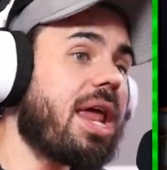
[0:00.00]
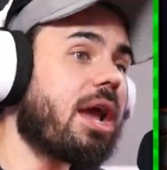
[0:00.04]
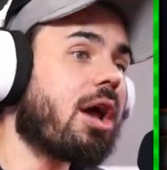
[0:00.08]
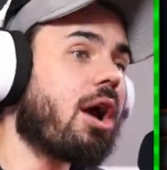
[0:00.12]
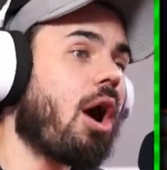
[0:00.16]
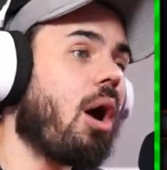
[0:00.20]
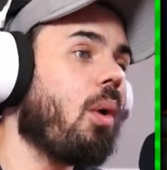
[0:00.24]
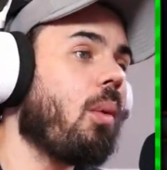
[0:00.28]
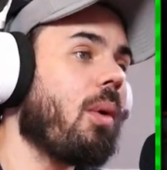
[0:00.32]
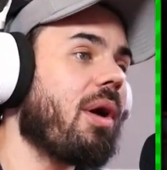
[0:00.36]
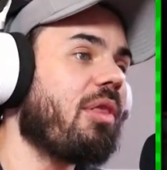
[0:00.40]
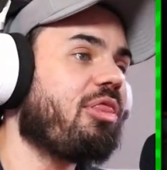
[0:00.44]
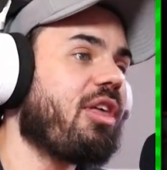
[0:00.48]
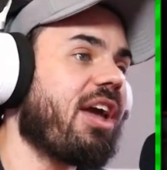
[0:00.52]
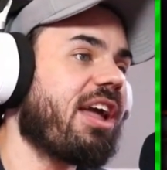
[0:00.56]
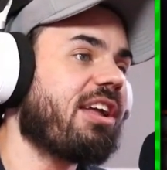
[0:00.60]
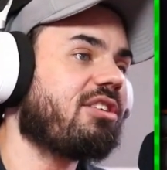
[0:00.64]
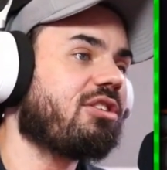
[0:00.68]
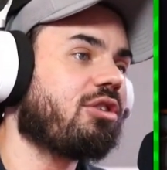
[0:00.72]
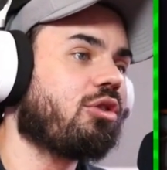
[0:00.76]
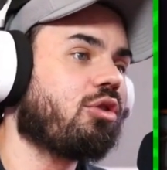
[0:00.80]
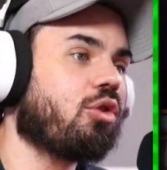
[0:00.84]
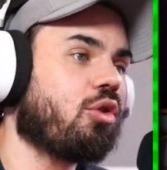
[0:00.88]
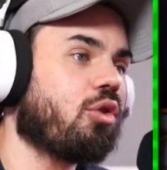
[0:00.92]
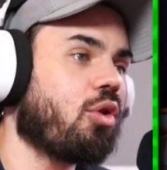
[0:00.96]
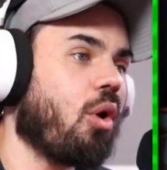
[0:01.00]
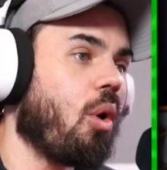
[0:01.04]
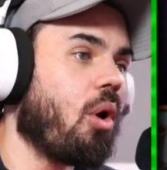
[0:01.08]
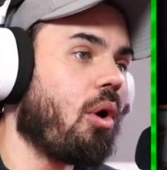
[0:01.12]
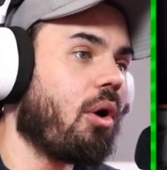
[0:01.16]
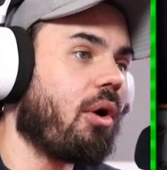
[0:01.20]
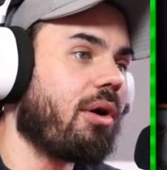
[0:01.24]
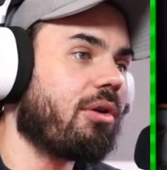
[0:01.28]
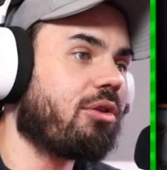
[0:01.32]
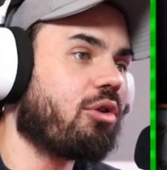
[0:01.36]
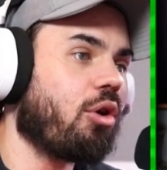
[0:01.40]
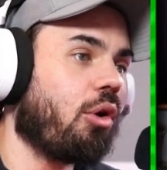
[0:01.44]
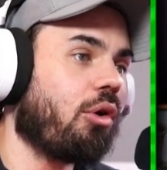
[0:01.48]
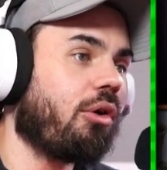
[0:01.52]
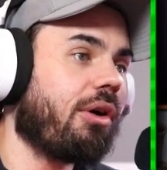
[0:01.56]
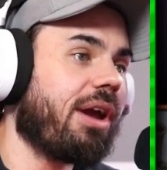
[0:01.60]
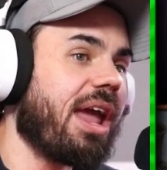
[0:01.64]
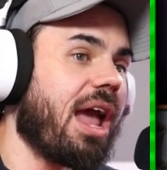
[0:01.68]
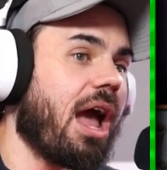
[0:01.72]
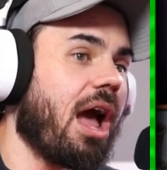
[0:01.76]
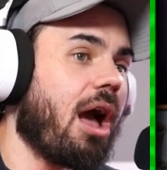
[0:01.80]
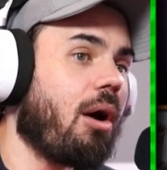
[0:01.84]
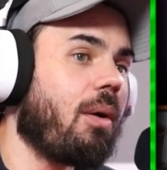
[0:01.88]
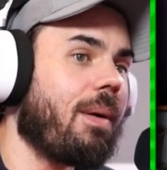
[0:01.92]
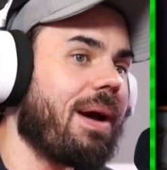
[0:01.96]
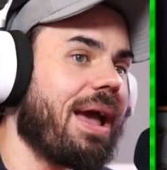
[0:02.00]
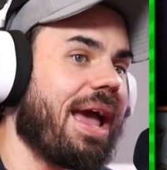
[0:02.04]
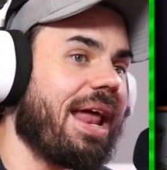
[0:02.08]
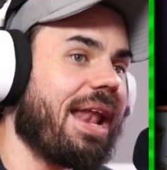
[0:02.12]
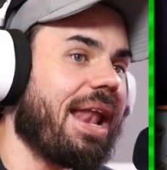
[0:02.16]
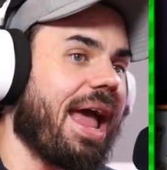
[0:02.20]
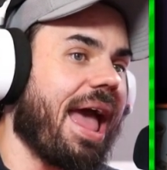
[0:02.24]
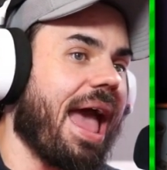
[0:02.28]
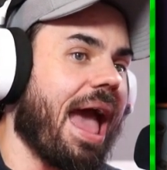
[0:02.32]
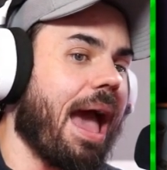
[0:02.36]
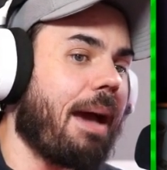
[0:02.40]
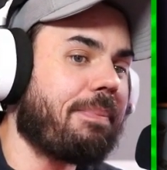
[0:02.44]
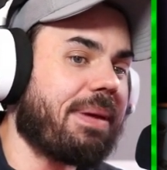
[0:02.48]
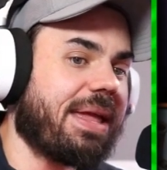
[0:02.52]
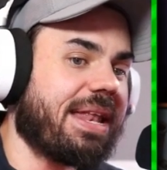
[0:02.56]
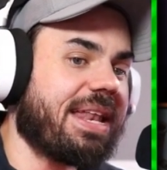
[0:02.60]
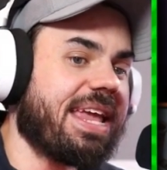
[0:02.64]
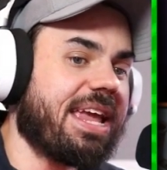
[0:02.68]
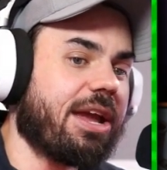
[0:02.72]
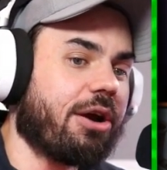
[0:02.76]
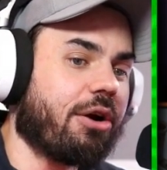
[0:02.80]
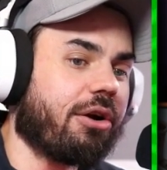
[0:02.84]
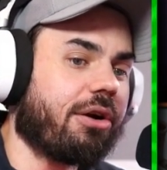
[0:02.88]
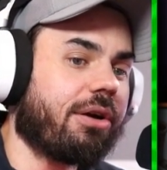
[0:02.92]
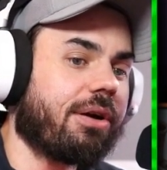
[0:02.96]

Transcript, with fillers: go with a Tor Torio and an Ebbit here.